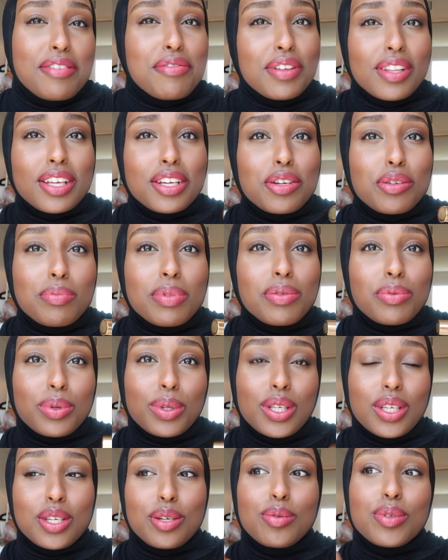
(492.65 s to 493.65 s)
I feel like it'd be
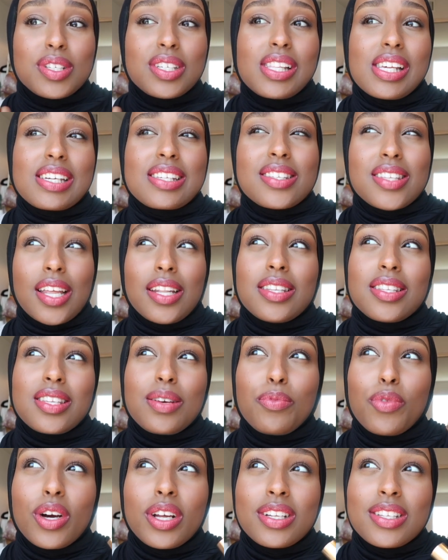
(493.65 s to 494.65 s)
really cute to like send
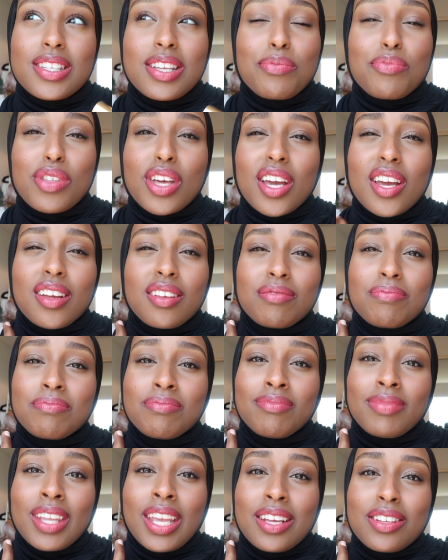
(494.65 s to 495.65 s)
someone something
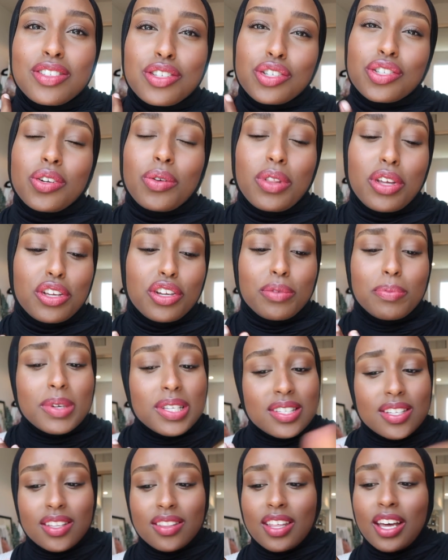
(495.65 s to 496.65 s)
to show that you're
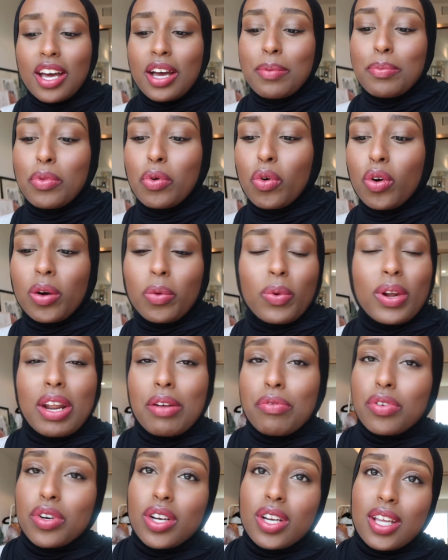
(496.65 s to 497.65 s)
missing them or
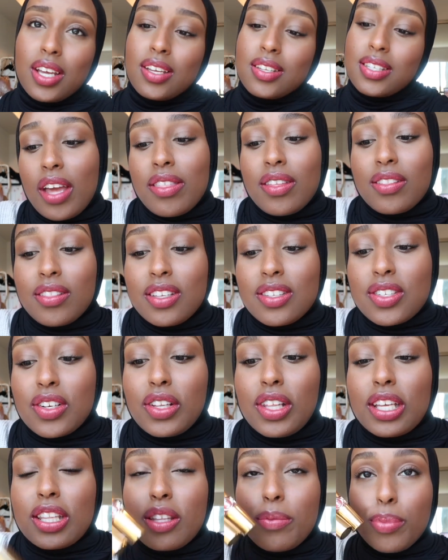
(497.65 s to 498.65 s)
whatever it is. I think these
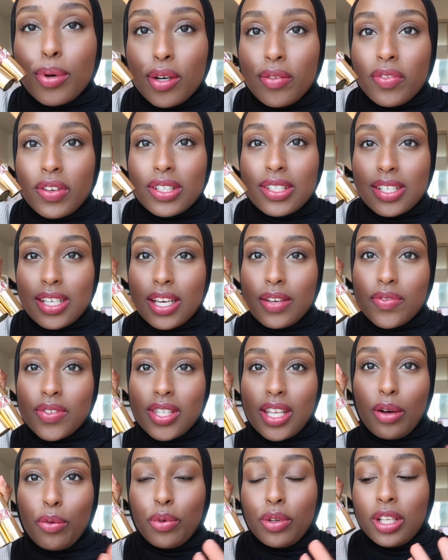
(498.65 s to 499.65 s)
are like the perfect gifts
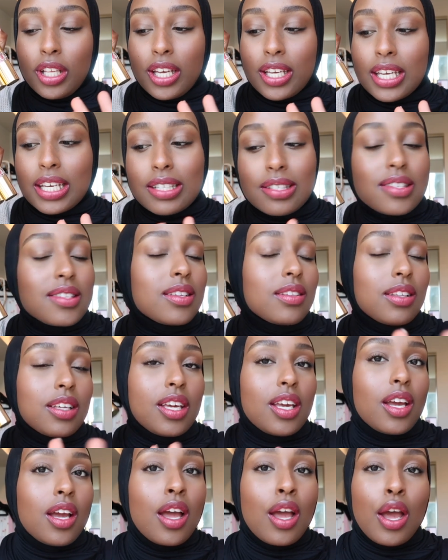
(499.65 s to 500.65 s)
that will like
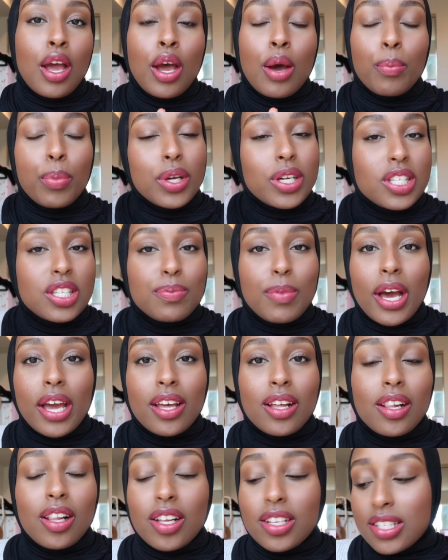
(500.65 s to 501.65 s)
instantly put a
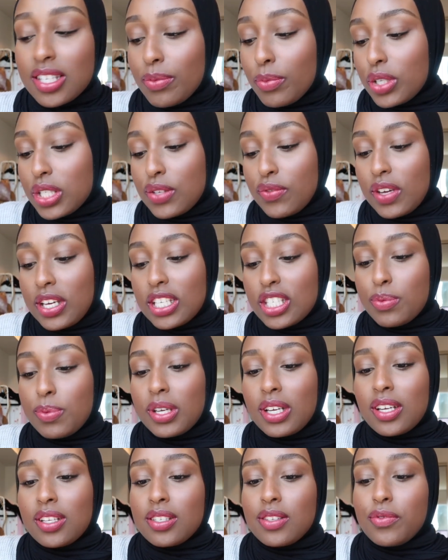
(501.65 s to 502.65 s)
smile on someone's face,
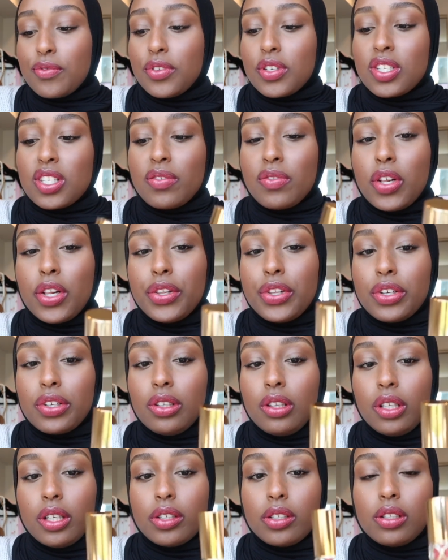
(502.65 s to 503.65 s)
because first of all,
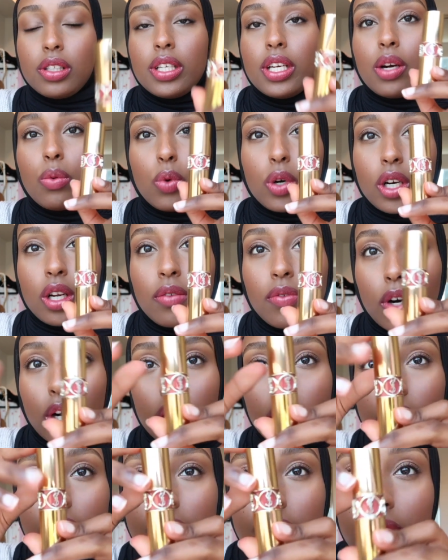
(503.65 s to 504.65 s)
they're literally a work of
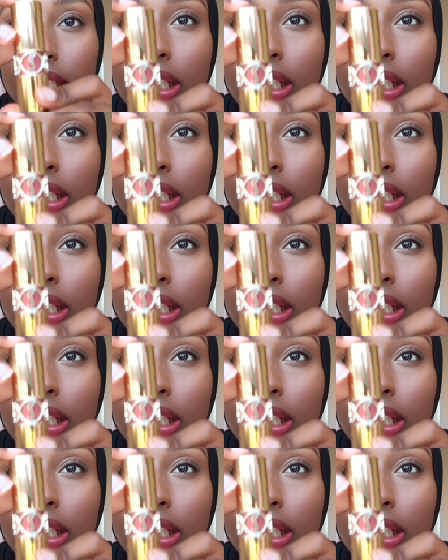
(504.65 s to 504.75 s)
art.